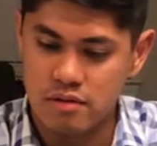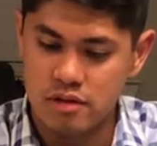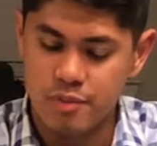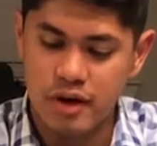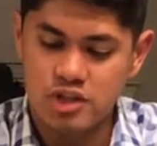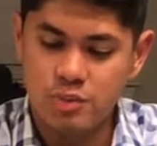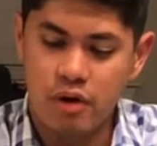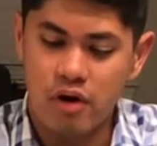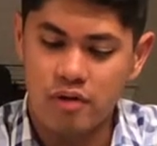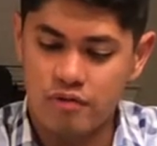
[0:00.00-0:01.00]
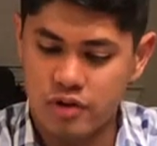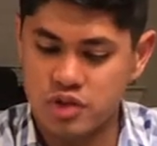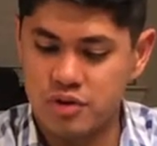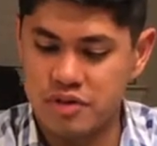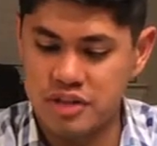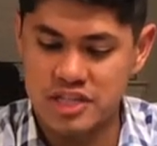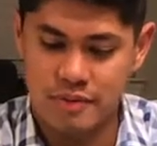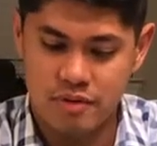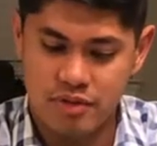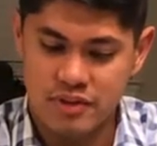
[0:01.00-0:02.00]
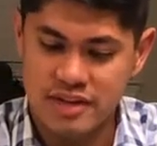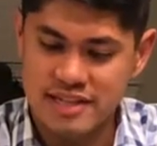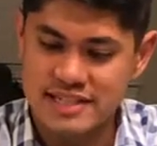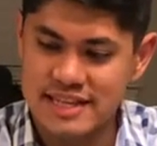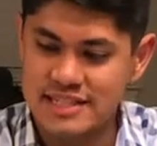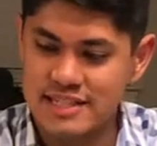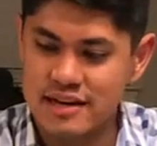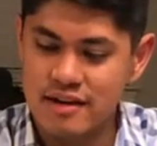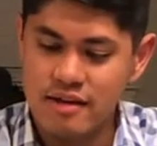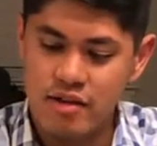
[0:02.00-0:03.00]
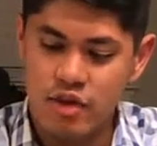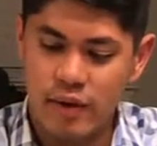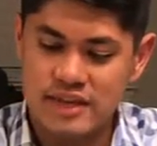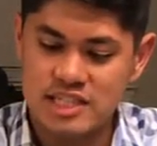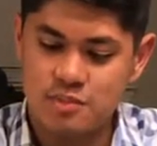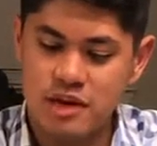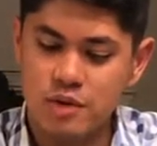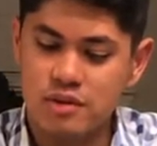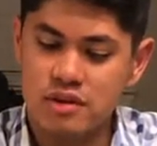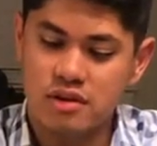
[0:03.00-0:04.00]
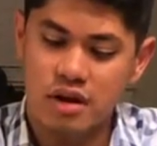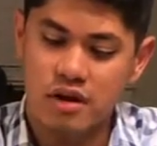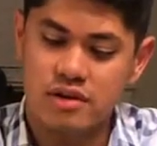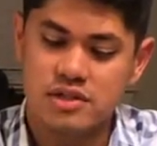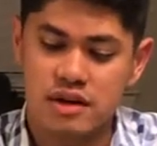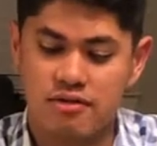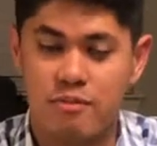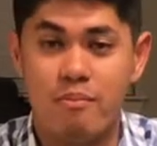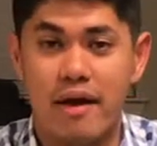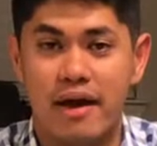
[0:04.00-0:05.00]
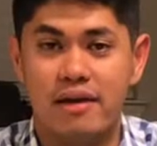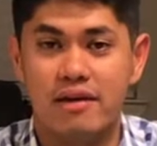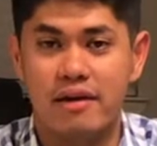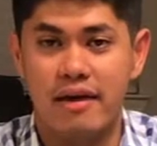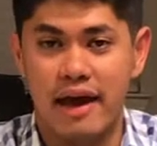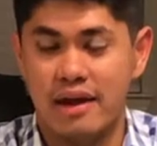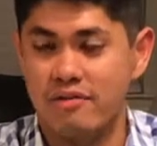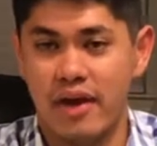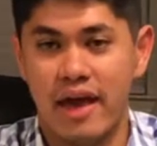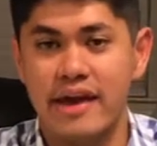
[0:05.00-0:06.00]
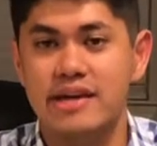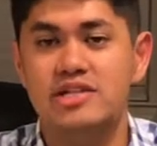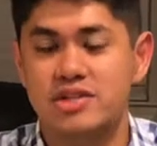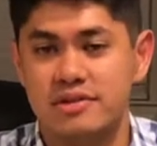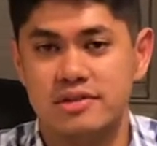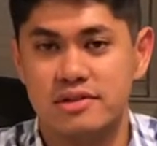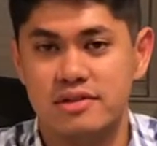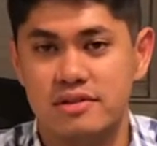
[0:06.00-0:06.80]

the Apostle Paul in 1 Corinthians chapter 13, he says, Though I speak with the tongues of men and of angels,